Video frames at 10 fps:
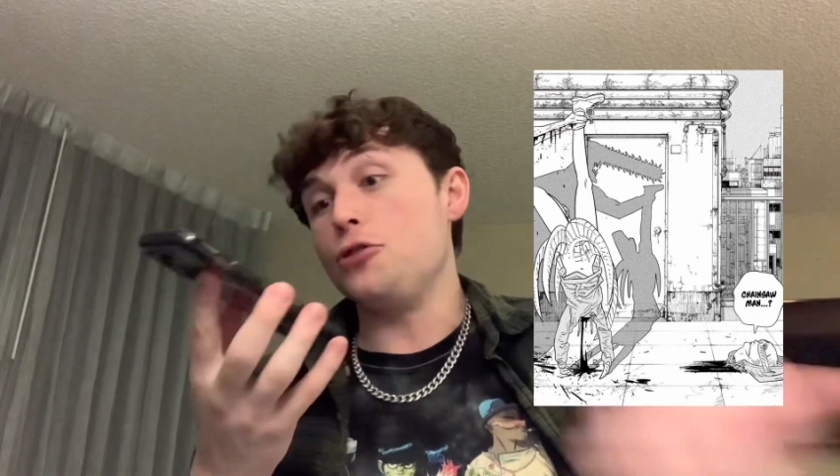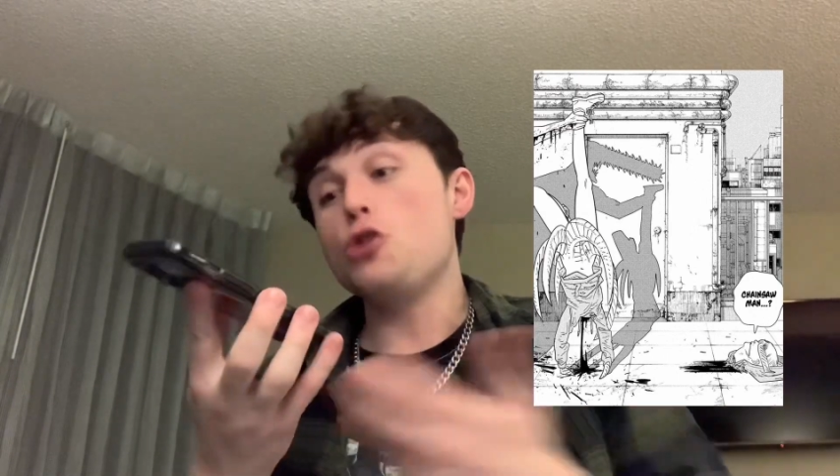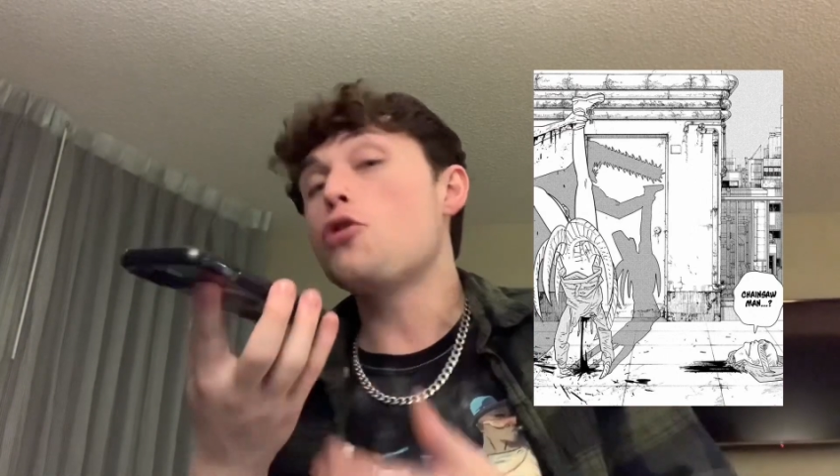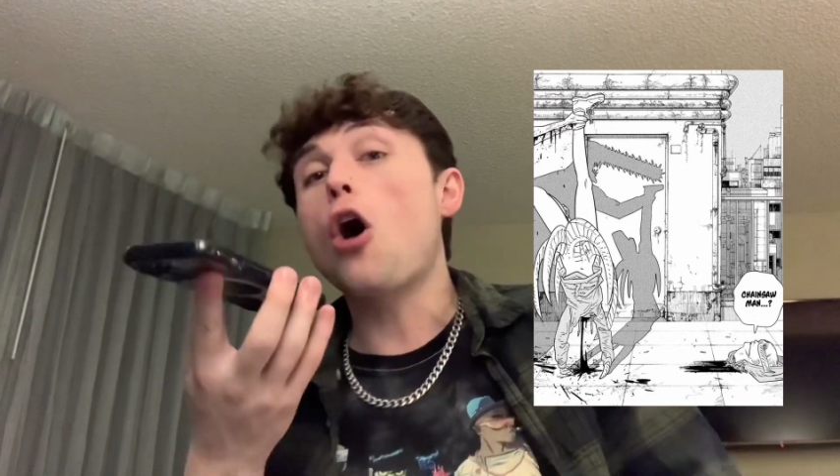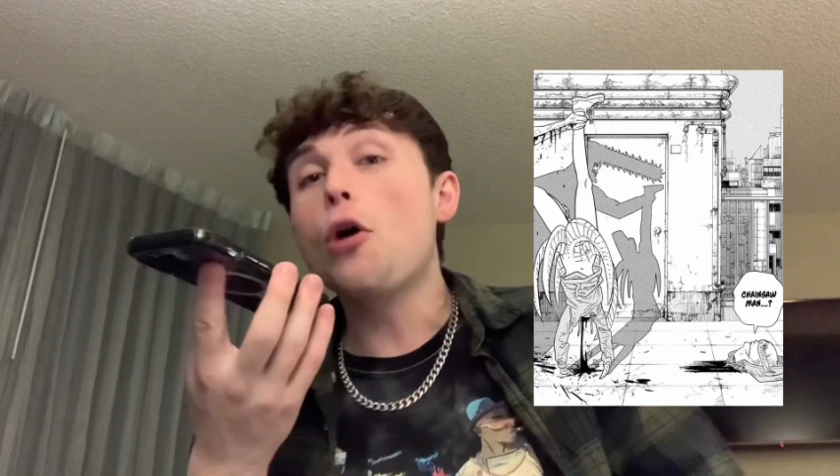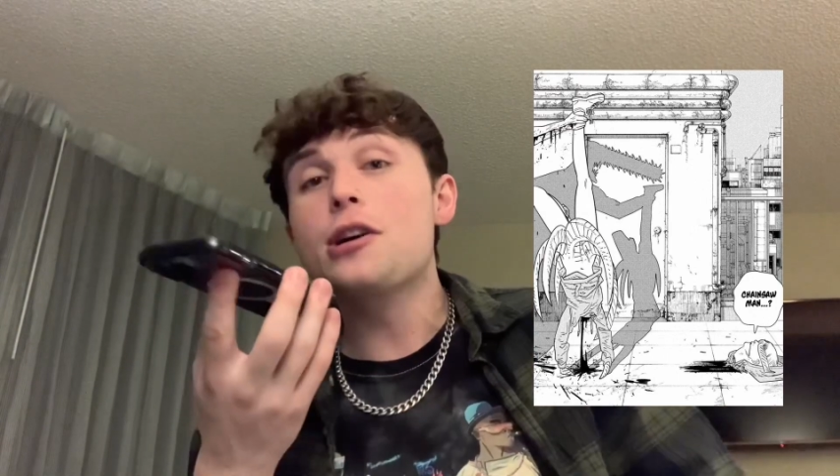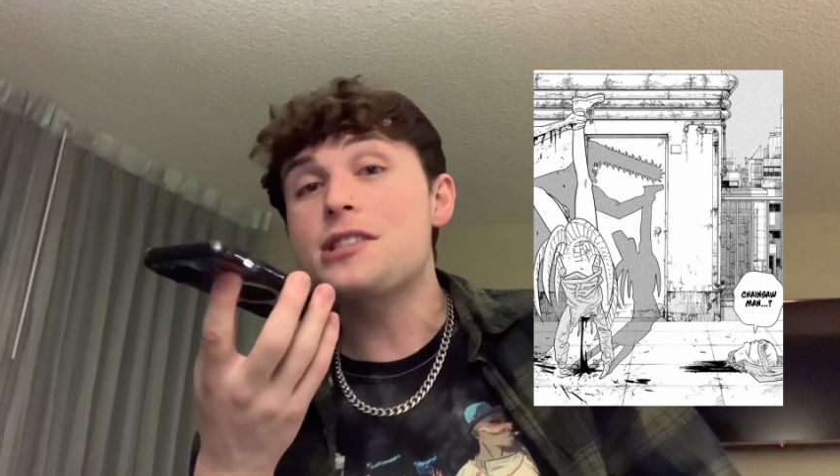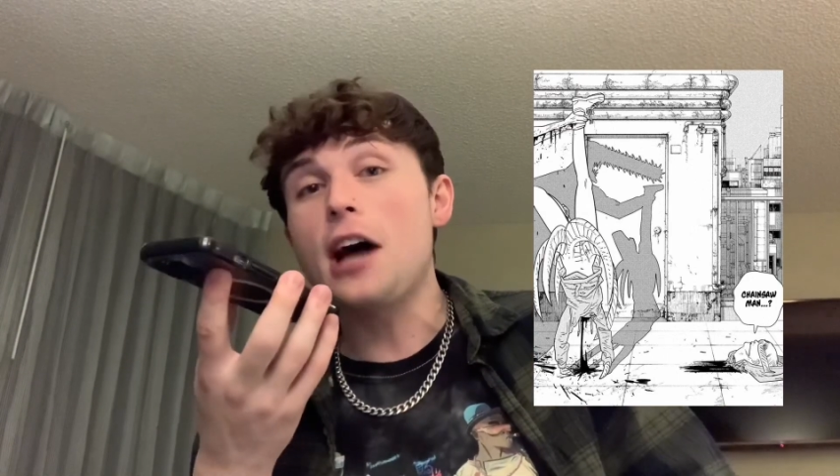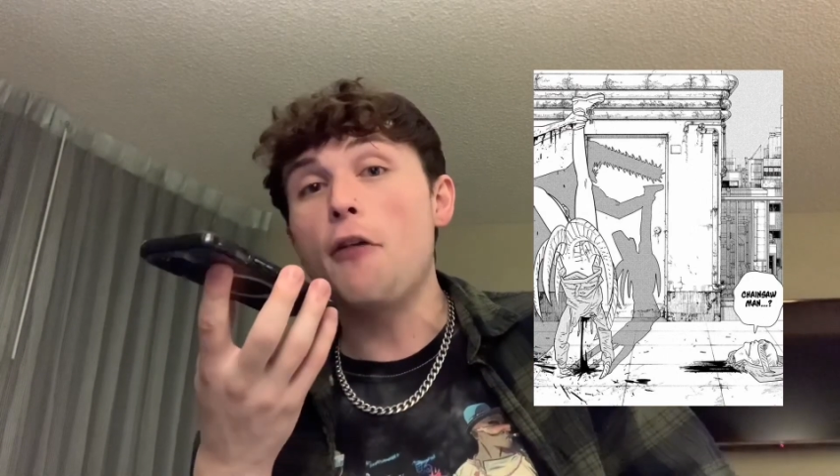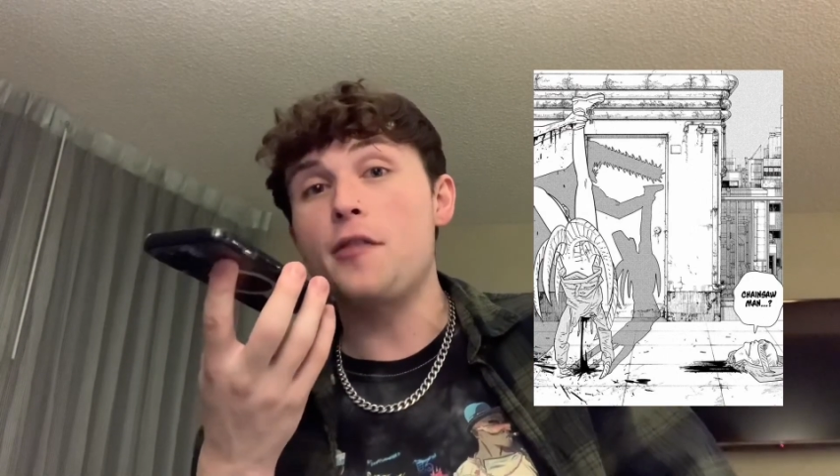Yuko
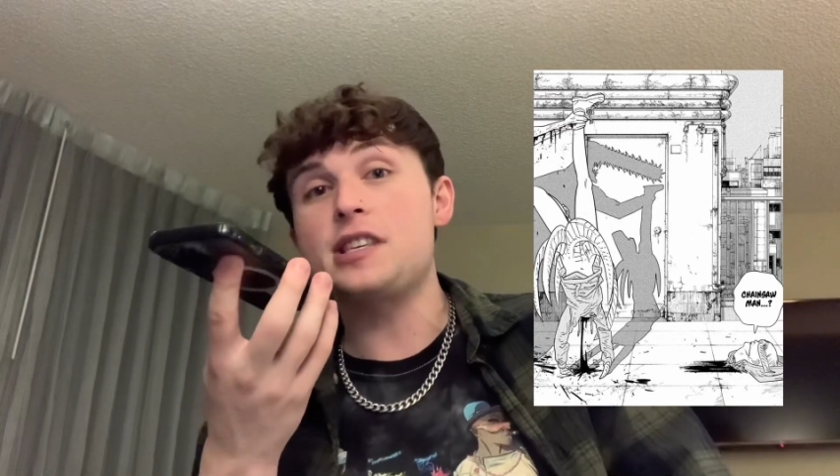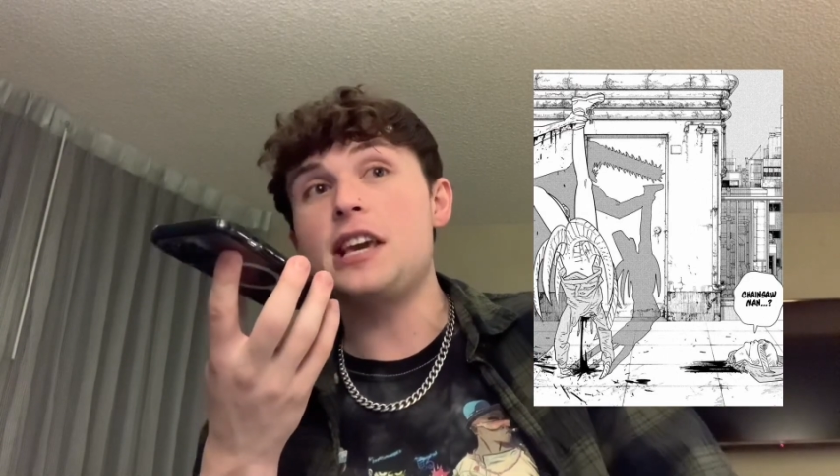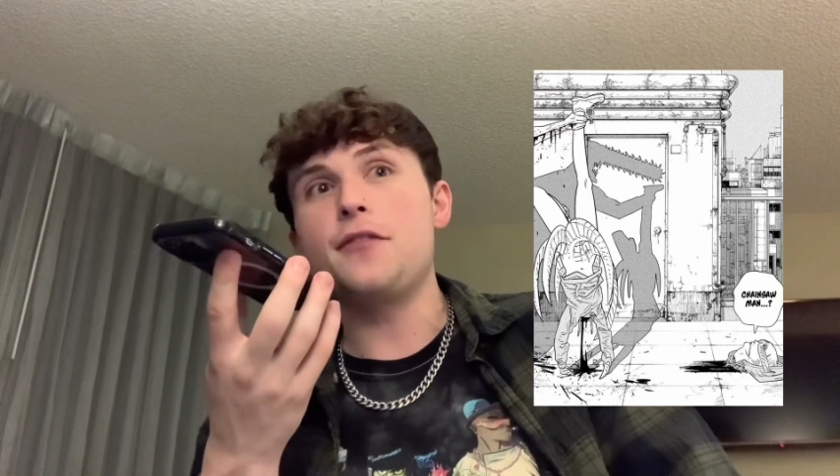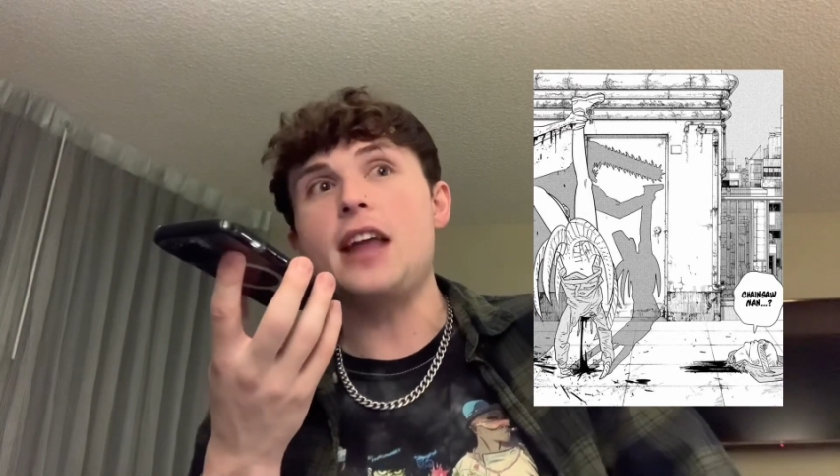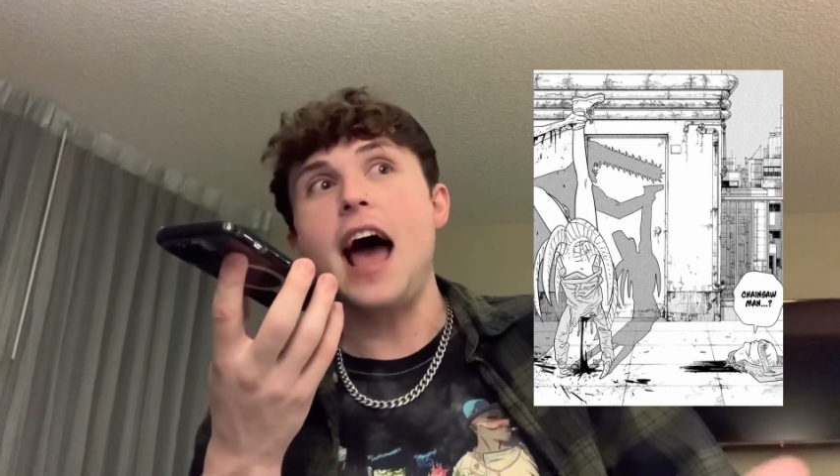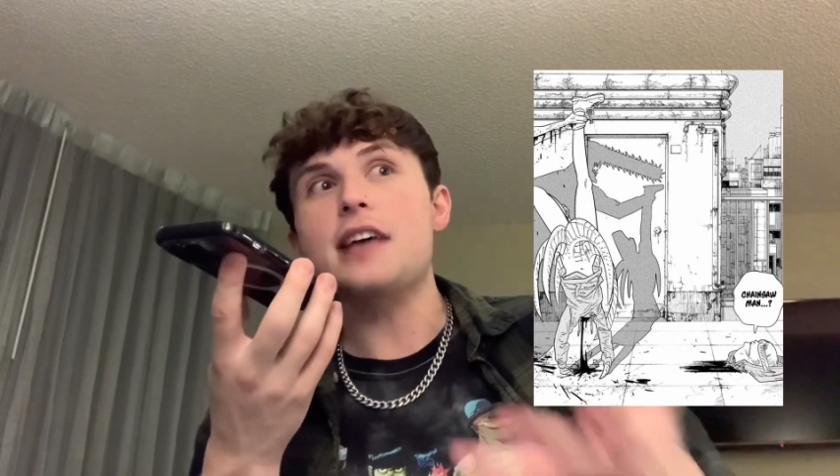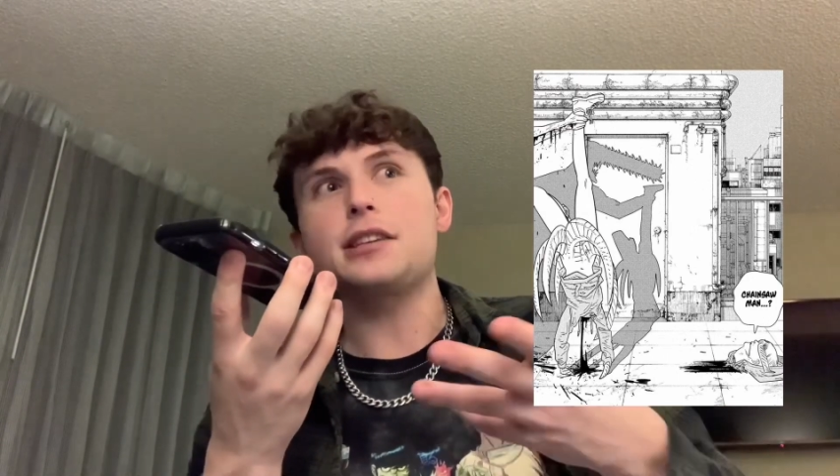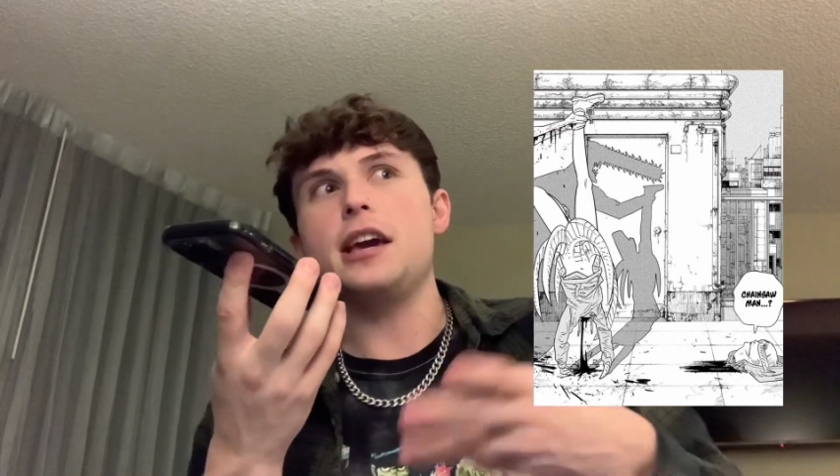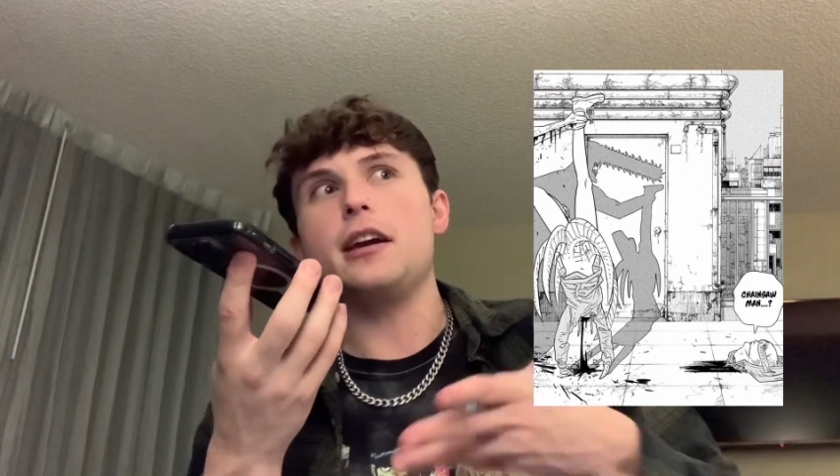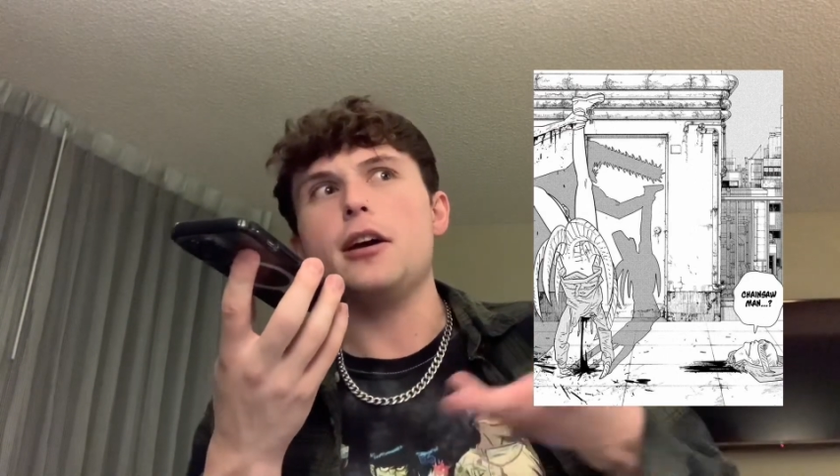herself is even
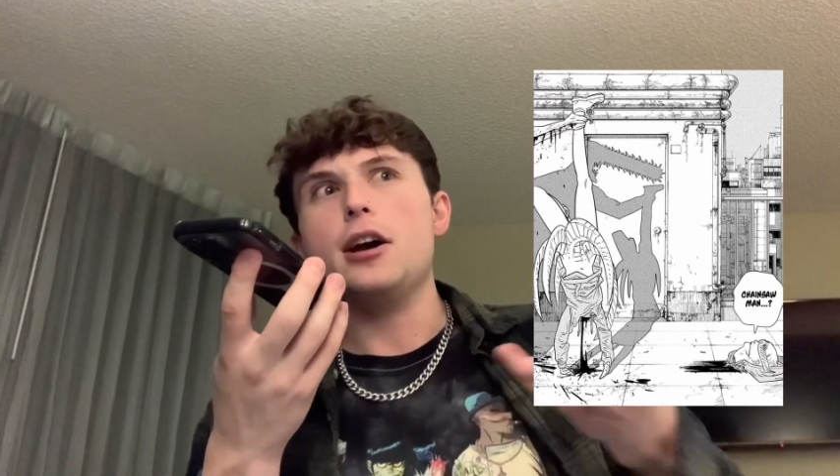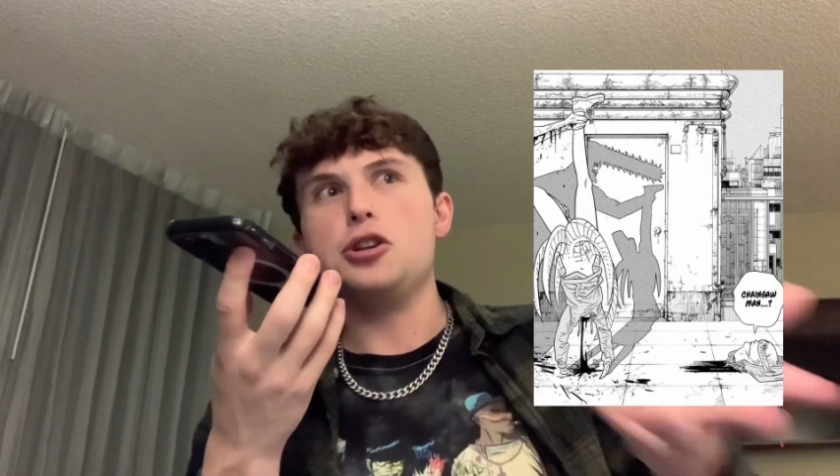asking,